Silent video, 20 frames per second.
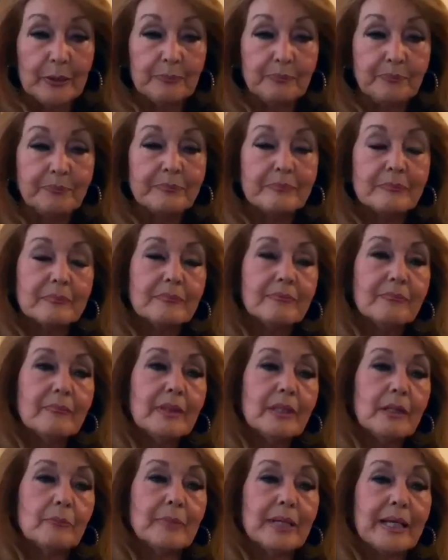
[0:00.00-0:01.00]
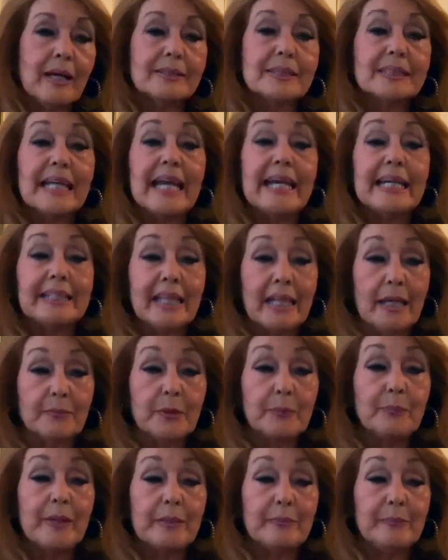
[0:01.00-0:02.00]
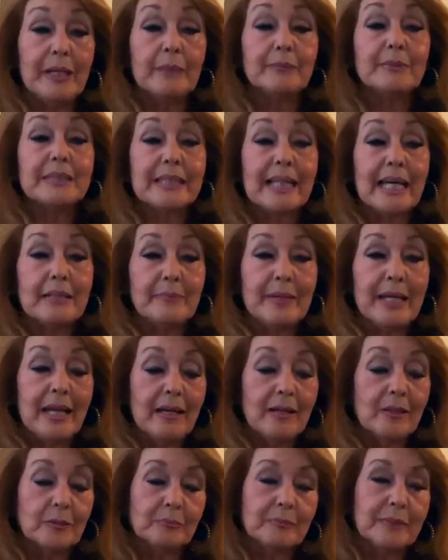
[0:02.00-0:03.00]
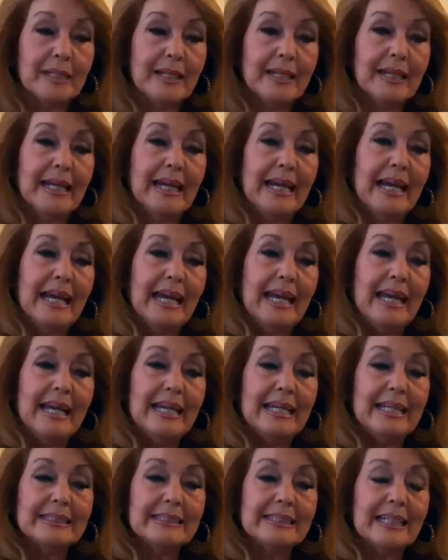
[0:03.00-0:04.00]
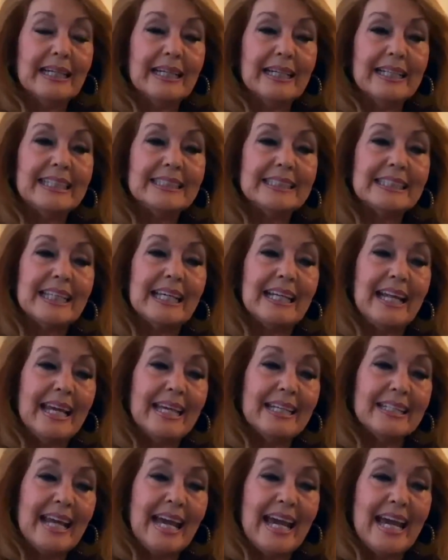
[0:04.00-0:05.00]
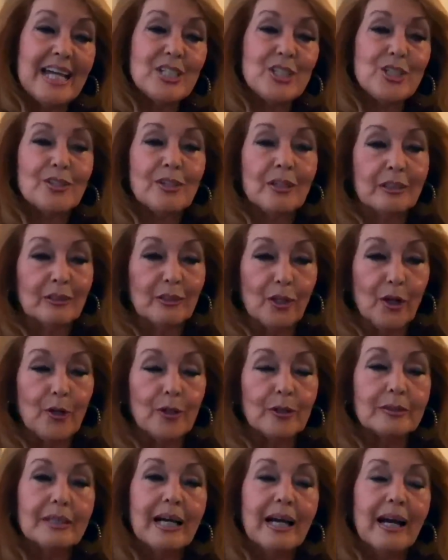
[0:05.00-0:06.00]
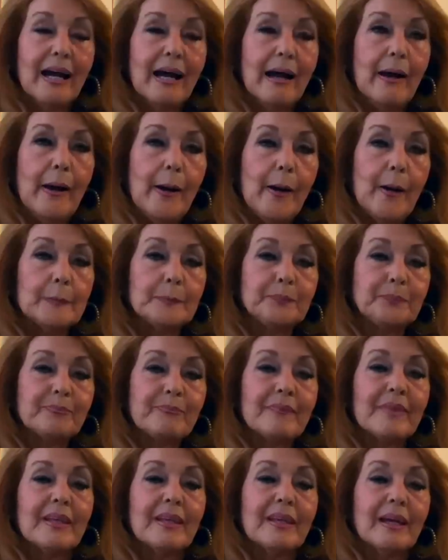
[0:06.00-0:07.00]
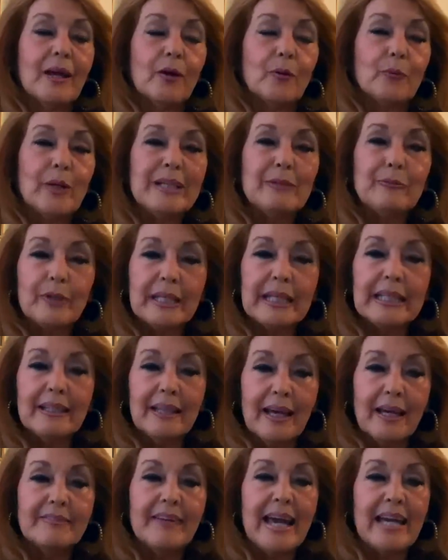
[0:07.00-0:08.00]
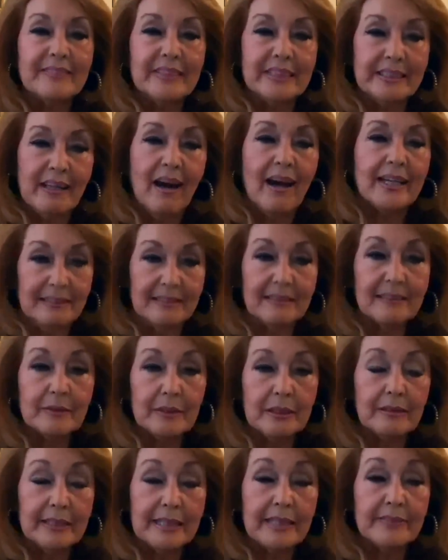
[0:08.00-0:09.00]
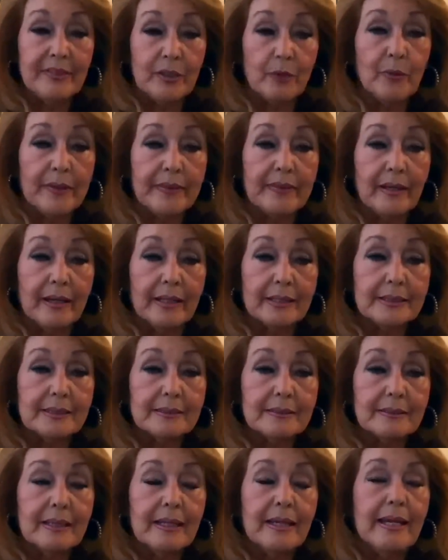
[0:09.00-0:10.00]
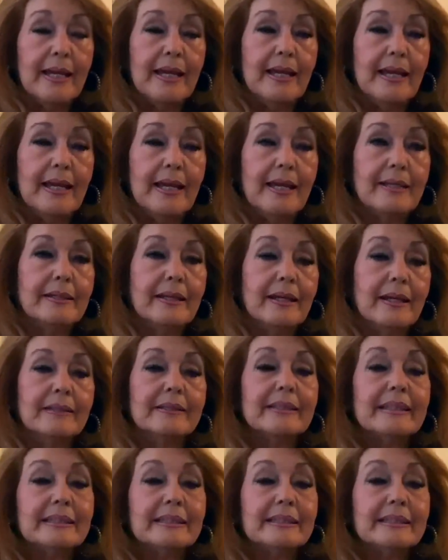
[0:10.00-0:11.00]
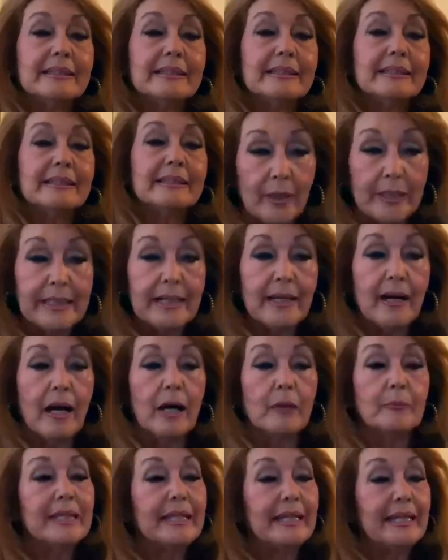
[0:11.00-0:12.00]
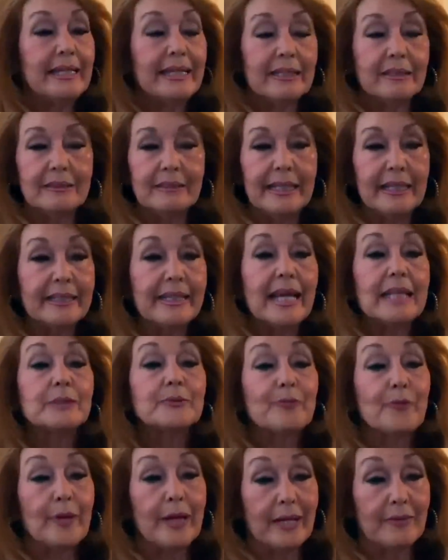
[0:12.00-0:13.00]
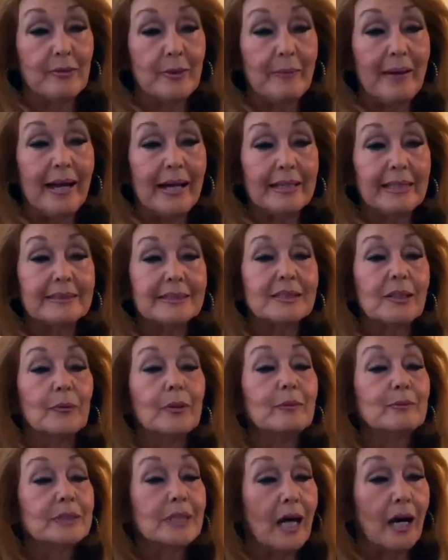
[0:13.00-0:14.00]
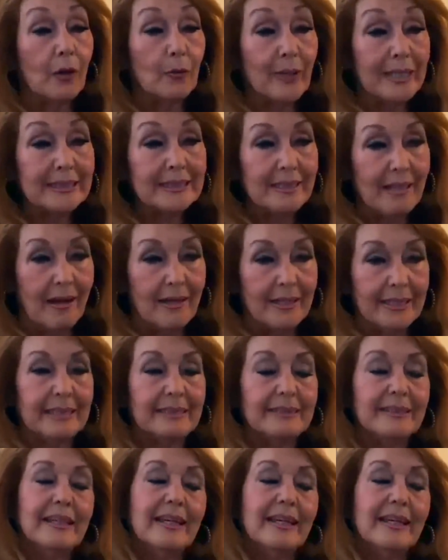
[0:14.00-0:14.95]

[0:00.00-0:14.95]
room, because they had come to pick me up to take me home. And he said, Aunt Nash, Uncle Earl, we really love having Donnie living with us. And Donnie was what he called me. He had nicknames for everybody. So it was always Donnie.